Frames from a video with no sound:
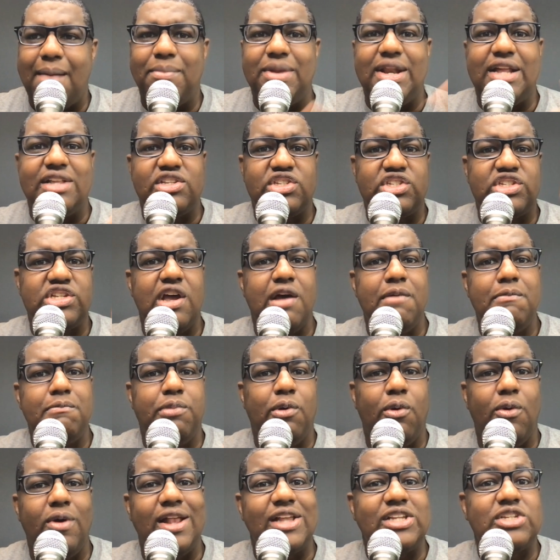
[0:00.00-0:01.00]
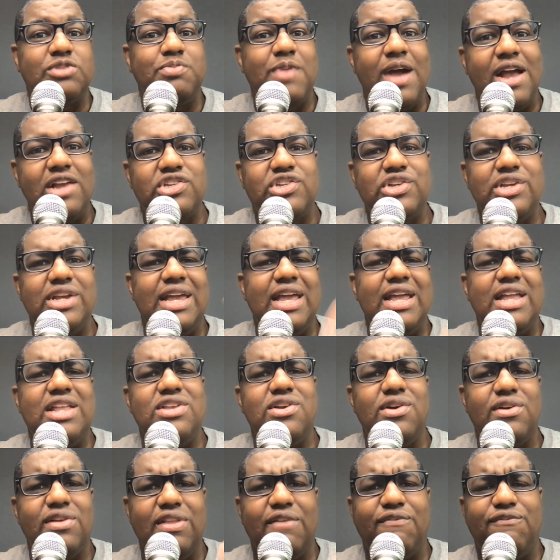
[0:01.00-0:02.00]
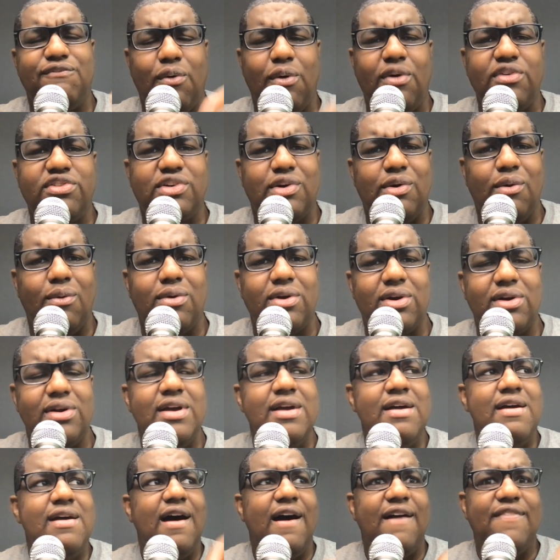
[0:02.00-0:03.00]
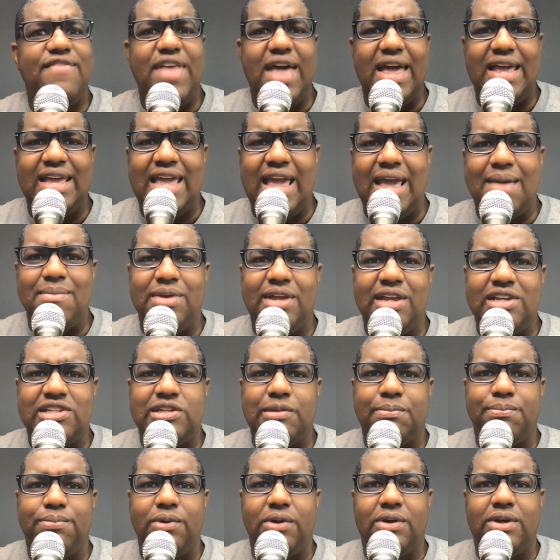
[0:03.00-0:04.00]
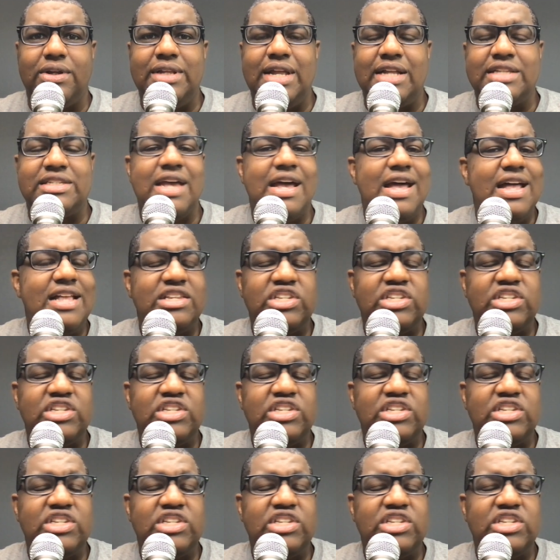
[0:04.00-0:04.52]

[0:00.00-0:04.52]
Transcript: But at some point, especially in the 4th quarter of that game against the Brooklyn Nets,